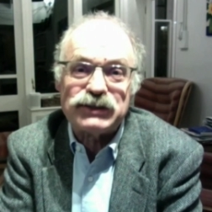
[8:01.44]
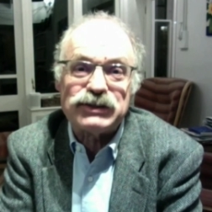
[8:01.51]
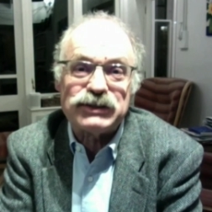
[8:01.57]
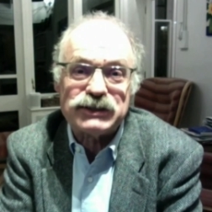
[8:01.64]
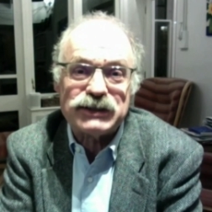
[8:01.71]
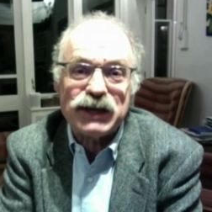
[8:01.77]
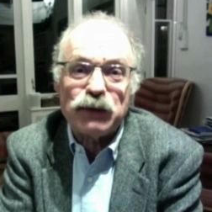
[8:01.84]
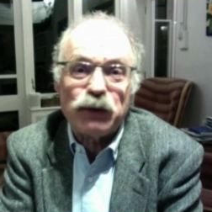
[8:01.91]

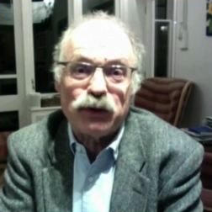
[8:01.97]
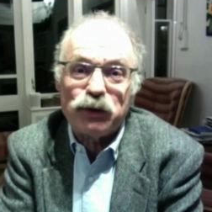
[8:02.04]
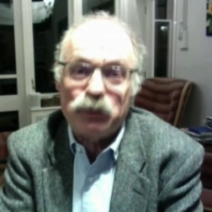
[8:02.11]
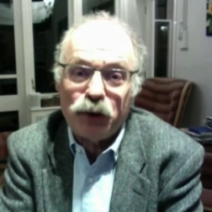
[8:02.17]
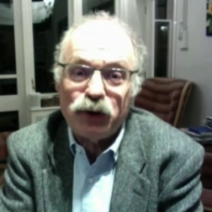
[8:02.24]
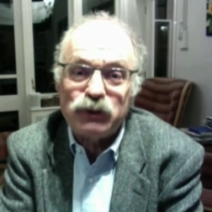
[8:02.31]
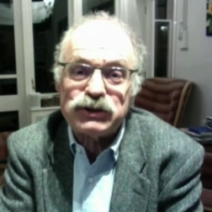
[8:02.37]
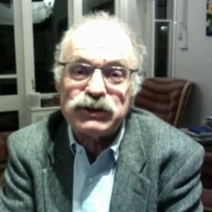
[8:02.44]
doesn't say what the
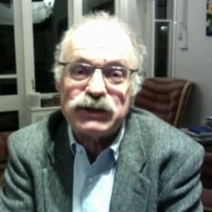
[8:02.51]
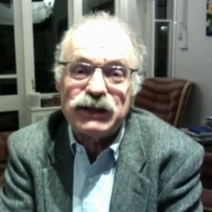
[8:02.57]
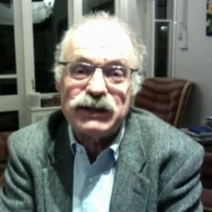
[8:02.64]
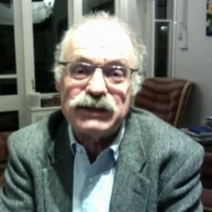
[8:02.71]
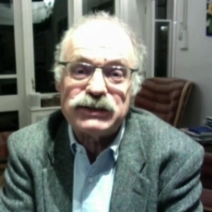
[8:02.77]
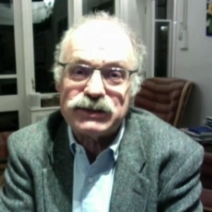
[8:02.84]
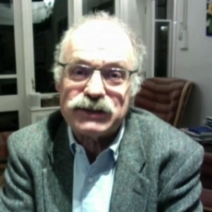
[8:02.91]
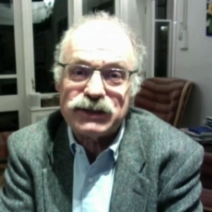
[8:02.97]
policy
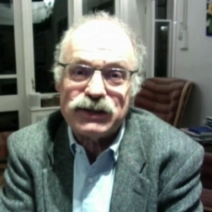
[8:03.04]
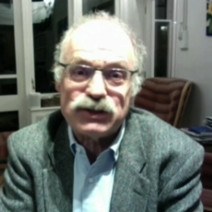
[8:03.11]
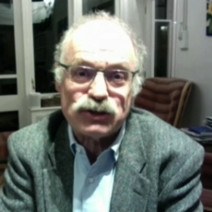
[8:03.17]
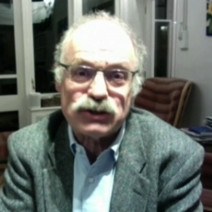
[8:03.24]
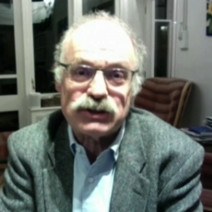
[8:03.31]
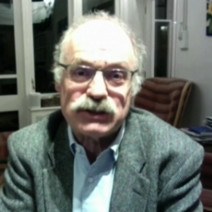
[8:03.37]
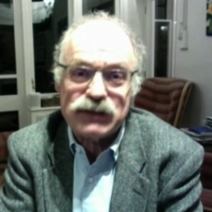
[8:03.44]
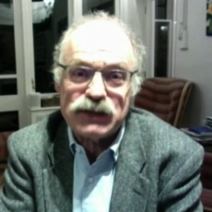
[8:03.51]
is, the science
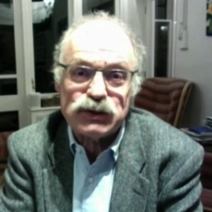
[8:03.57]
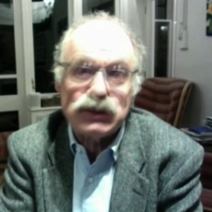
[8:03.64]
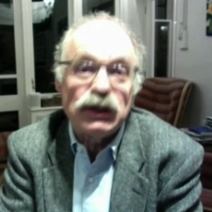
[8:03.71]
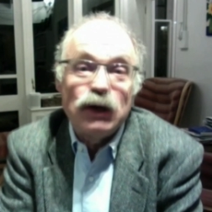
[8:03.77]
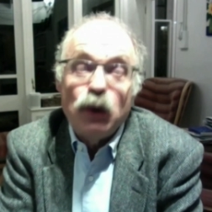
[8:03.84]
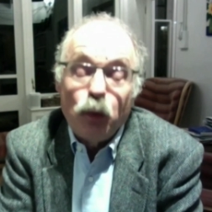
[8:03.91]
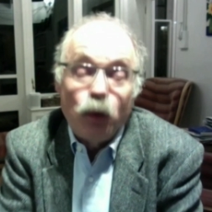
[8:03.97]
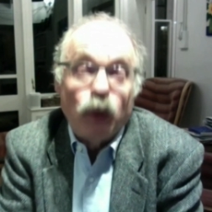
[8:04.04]
just says
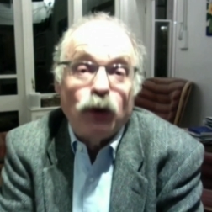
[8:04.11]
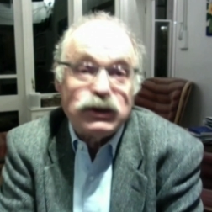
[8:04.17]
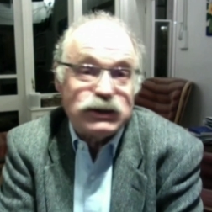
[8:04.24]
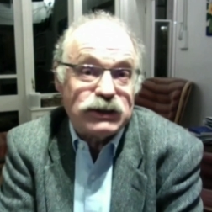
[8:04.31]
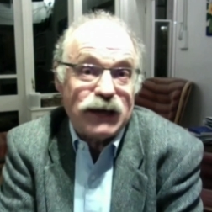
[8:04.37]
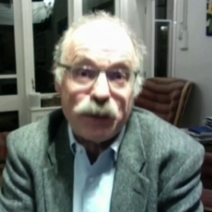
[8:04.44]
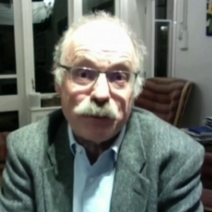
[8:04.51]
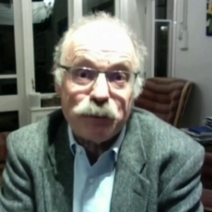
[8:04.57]
what
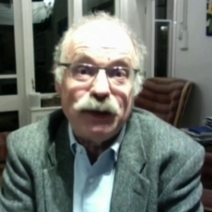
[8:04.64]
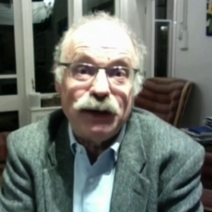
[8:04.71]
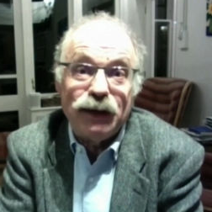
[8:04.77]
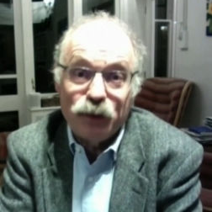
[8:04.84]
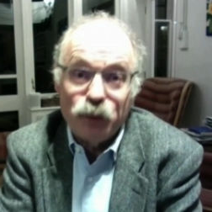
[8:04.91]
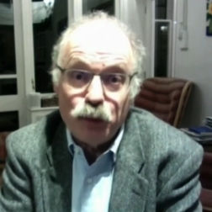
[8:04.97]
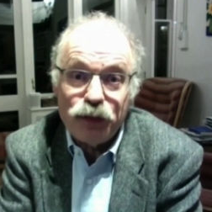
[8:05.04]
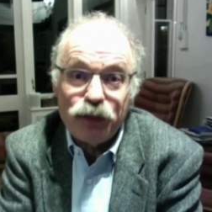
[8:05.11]
is
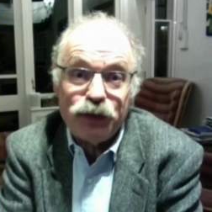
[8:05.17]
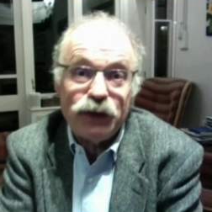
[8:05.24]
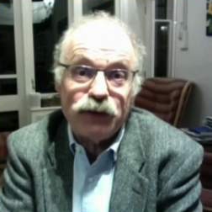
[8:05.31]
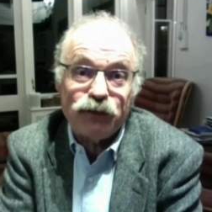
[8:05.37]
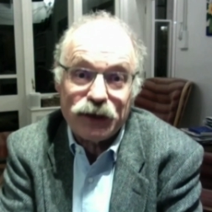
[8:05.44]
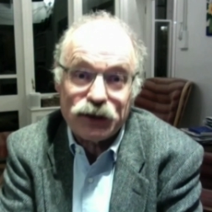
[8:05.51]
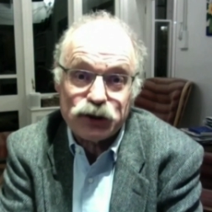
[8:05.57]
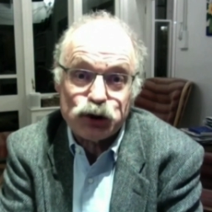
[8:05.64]
happening with the
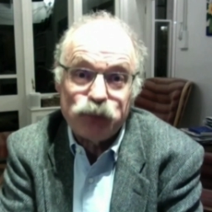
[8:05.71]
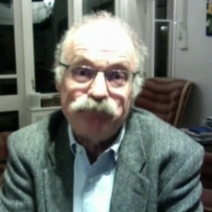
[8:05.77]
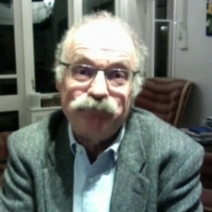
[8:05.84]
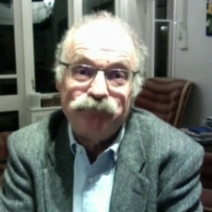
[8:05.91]
infection.